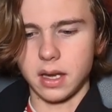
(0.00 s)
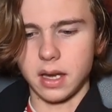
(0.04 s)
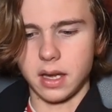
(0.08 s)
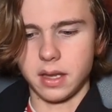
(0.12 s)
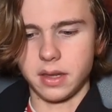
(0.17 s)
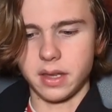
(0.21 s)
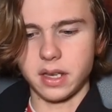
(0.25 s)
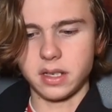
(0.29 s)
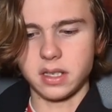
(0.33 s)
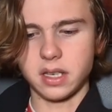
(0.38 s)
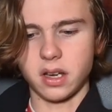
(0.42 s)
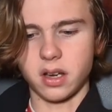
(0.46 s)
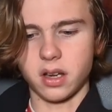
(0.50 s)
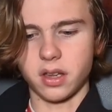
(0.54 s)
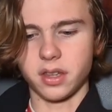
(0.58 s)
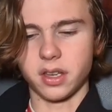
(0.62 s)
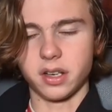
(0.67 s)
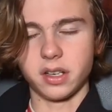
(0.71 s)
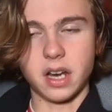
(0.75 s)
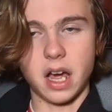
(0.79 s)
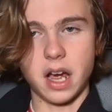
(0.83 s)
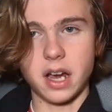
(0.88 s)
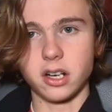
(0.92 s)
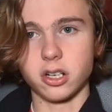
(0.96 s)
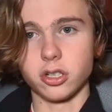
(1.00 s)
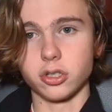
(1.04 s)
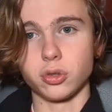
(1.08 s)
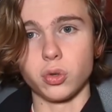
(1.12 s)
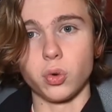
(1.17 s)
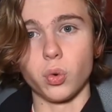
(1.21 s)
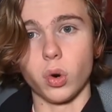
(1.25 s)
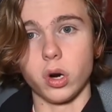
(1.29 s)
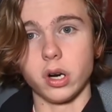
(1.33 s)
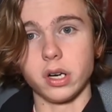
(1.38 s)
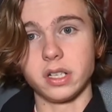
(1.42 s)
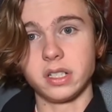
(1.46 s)
And they take on the Niners,
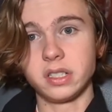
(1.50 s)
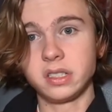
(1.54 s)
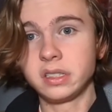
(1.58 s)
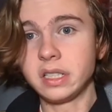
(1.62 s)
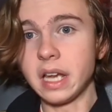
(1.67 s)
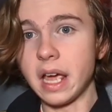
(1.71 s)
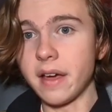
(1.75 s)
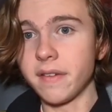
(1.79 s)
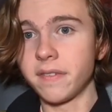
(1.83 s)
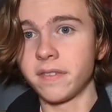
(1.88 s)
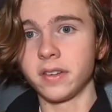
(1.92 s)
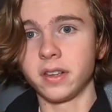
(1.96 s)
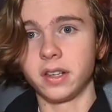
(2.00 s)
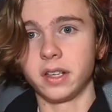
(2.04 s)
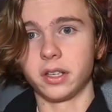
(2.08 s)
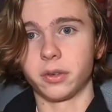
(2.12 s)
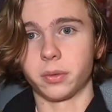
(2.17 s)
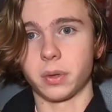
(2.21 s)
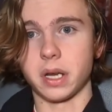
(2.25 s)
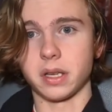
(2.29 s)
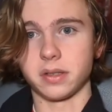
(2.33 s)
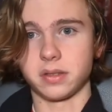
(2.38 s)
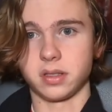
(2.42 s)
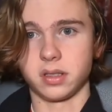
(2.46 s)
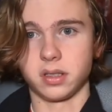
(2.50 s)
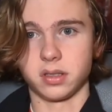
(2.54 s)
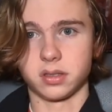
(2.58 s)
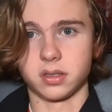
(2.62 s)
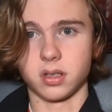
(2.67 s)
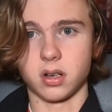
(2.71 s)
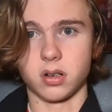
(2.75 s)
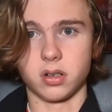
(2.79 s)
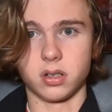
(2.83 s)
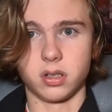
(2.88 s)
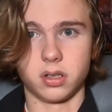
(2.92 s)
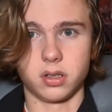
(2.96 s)
who are definitely resting
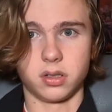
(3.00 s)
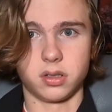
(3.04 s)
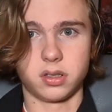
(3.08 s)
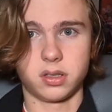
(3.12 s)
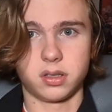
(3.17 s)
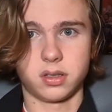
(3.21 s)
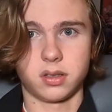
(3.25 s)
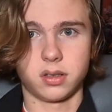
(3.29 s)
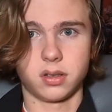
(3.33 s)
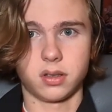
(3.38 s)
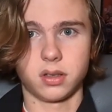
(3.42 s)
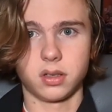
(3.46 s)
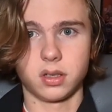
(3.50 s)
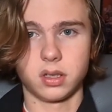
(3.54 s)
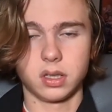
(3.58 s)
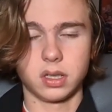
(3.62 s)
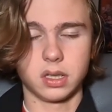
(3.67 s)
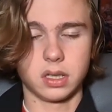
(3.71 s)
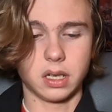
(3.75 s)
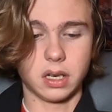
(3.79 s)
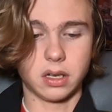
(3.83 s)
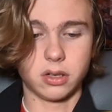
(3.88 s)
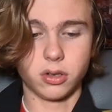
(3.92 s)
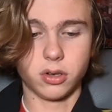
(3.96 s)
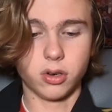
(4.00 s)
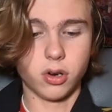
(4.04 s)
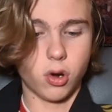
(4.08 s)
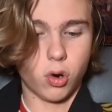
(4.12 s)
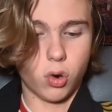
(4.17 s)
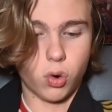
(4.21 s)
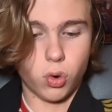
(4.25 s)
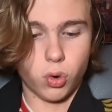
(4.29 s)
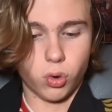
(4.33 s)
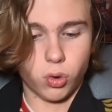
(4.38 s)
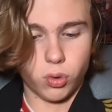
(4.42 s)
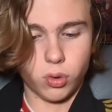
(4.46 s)
starters. I don't
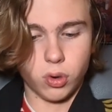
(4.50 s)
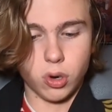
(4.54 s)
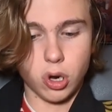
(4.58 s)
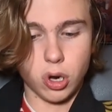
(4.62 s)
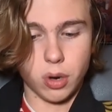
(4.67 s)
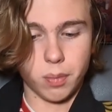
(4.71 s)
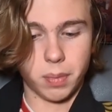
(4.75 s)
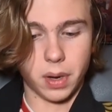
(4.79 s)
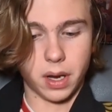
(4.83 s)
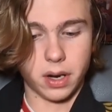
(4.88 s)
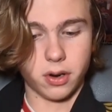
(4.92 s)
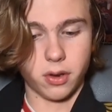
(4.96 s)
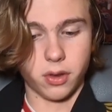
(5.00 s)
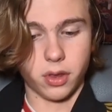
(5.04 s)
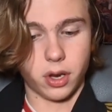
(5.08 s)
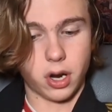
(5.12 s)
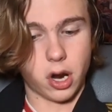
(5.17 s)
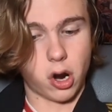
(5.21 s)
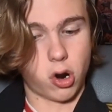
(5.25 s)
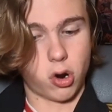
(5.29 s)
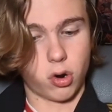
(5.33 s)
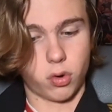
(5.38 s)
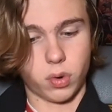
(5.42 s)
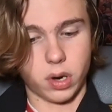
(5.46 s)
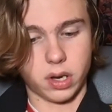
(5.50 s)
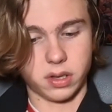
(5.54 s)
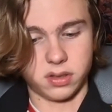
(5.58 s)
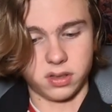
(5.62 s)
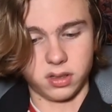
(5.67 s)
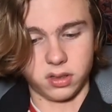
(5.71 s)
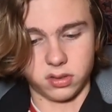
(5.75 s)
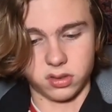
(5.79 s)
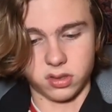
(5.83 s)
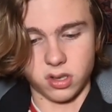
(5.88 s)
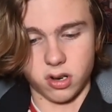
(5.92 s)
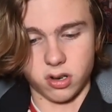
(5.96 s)
know who, but I know they are
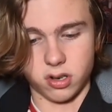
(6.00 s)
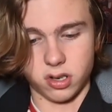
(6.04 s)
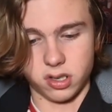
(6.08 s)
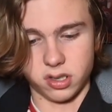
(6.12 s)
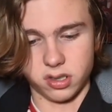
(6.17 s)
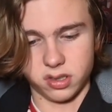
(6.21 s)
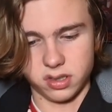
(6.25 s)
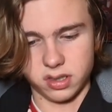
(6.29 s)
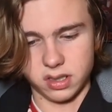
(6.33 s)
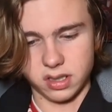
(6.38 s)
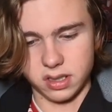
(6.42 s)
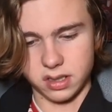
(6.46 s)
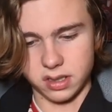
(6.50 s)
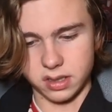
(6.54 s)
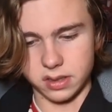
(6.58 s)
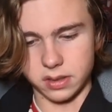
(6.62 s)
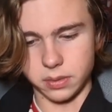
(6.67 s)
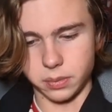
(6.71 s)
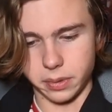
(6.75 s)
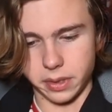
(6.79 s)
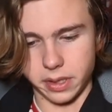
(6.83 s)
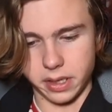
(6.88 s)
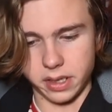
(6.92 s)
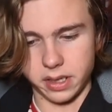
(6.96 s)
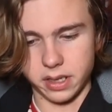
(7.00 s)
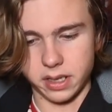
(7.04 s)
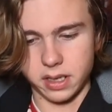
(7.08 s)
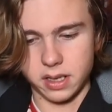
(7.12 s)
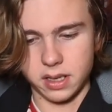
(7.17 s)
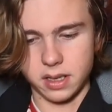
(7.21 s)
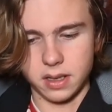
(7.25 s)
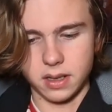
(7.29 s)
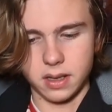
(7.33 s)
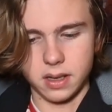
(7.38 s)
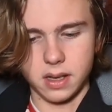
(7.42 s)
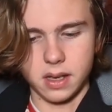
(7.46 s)
resting starters this week.
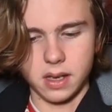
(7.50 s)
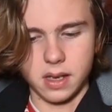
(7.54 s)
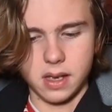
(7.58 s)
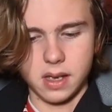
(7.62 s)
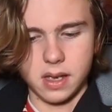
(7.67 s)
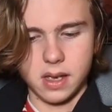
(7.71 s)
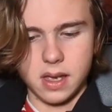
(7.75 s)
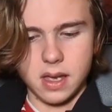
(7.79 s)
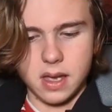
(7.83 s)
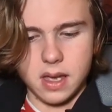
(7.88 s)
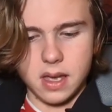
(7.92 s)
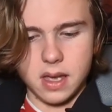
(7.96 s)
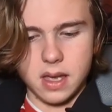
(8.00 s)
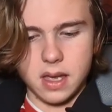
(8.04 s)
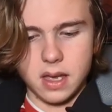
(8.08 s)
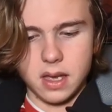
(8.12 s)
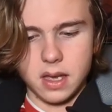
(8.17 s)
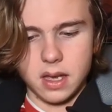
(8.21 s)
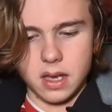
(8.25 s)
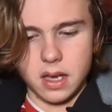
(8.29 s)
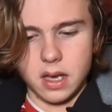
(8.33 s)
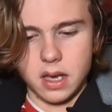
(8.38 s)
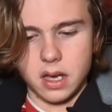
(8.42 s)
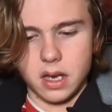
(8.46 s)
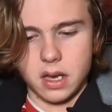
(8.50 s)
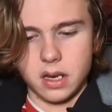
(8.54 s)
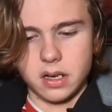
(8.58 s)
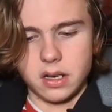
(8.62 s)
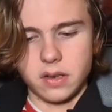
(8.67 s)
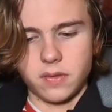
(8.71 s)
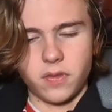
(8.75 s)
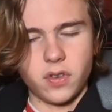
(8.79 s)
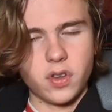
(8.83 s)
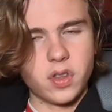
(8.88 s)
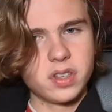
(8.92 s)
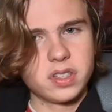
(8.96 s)

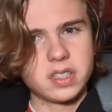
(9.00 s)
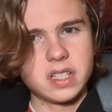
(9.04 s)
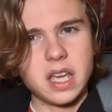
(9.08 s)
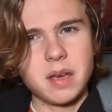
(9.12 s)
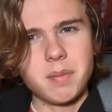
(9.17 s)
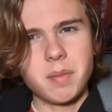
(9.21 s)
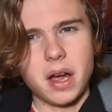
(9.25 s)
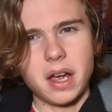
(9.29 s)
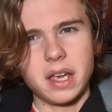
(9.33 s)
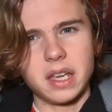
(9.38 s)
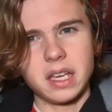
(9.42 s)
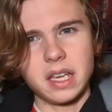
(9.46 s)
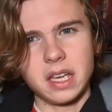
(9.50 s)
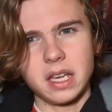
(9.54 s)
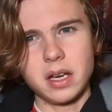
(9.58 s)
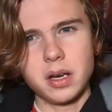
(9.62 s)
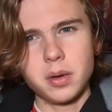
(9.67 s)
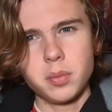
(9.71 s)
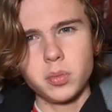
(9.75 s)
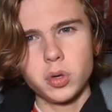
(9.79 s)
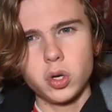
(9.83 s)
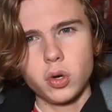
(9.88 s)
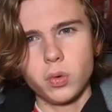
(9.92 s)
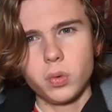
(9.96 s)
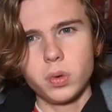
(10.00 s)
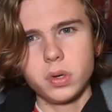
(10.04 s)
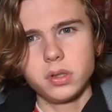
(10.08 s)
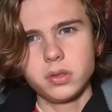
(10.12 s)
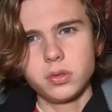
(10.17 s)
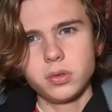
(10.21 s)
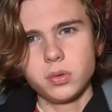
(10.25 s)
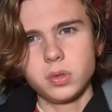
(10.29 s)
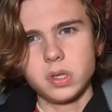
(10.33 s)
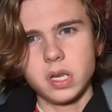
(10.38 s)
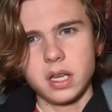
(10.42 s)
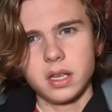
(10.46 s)
And for this game, I am going
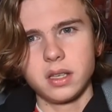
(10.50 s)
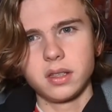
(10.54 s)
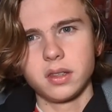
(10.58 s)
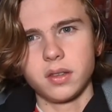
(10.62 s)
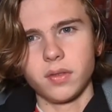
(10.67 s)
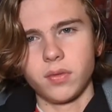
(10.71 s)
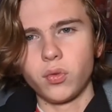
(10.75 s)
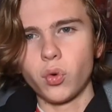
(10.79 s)
to take the